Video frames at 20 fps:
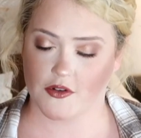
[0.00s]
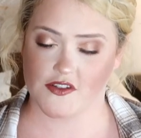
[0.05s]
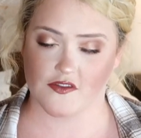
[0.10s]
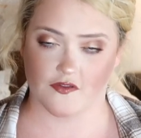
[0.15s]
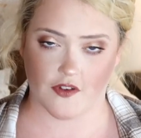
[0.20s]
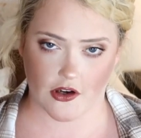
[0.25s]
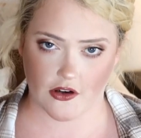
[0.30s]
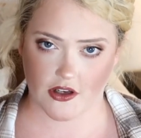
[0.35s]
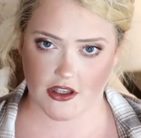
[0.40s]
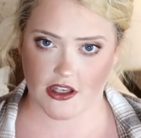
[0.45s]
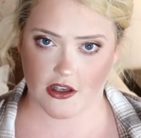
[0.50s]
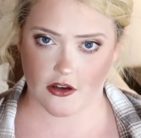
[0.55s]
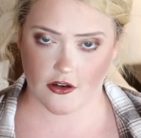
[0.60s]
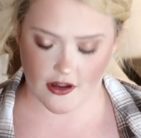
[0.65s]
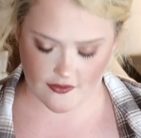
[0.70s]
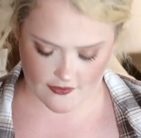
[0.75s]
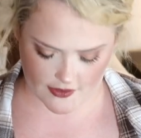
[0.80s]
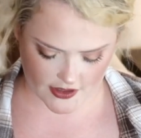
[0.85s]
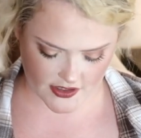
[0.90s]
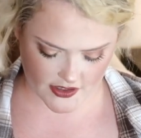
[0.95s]
it's very cute
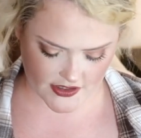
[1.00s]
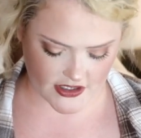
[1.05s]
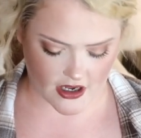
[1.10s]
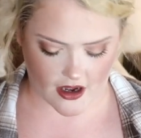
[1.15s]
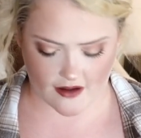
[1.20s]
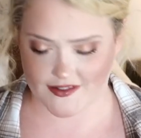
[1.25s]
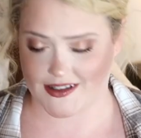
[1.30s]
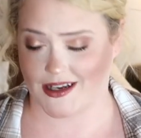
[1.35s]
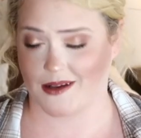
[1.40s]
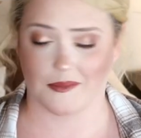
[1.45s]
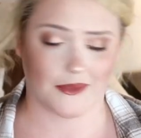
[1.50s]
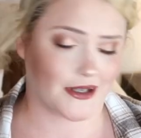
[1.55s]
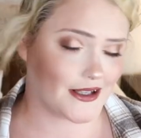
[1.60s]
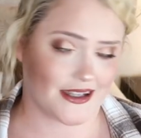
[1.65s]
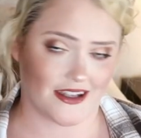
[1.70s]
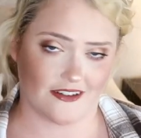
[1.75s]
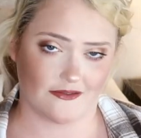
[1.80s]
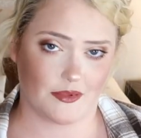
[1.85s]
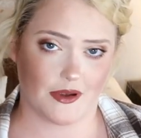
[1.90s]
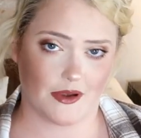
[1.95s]
and very soft, and I'm going
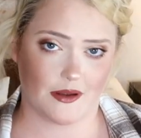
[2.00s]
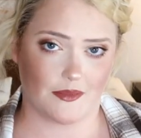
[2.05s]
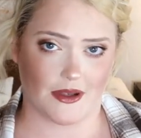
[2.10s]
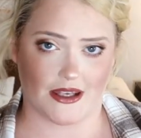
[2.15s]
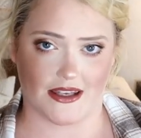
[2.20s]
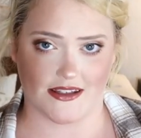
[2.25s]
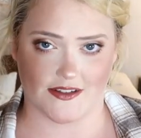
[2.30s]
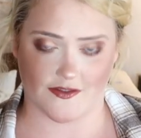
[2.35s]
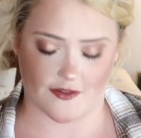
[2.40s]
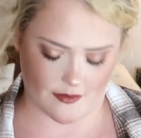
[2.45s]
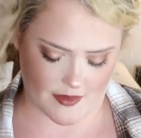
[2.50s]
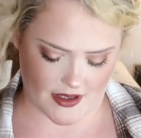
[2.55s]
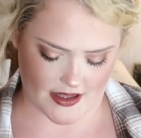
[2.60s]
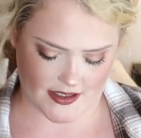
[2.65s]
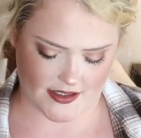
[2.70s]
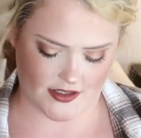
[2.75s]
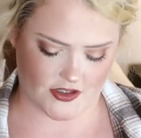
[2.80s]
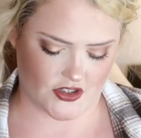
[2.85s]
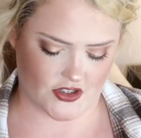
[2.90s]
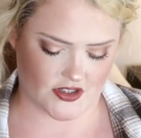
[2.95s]
to keep it because for me
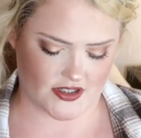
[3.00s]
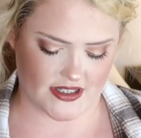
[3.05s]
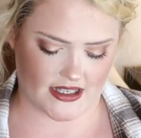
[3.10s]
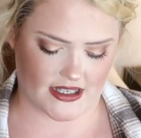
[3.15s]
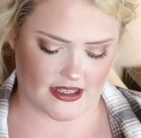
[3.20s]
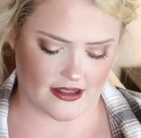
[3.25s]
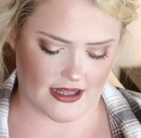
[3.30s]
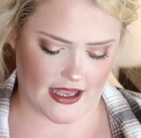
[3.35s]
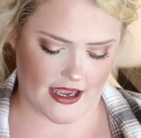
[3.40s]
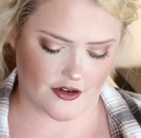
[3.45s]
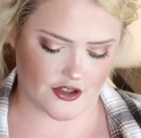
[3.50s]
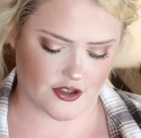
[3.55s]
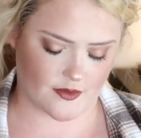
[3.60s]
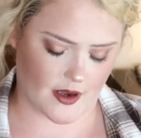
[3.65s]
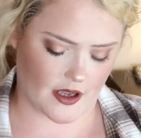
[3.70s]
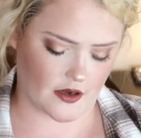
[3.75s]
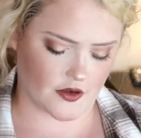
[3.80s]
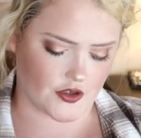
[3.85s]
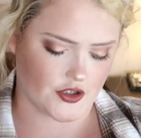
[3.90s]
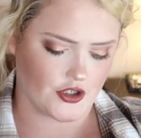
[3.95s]
this is just like a lounge
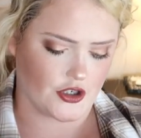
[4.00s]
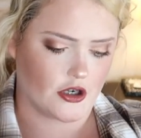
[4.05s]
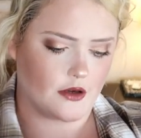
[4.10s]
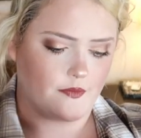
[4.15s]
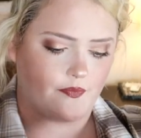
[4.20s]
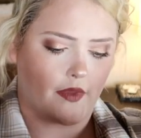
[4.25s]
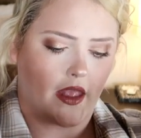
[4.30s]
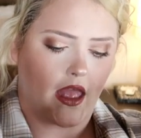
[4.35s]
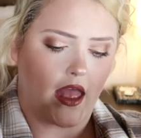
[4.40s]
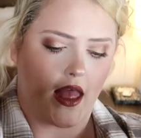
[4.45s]
about shirt.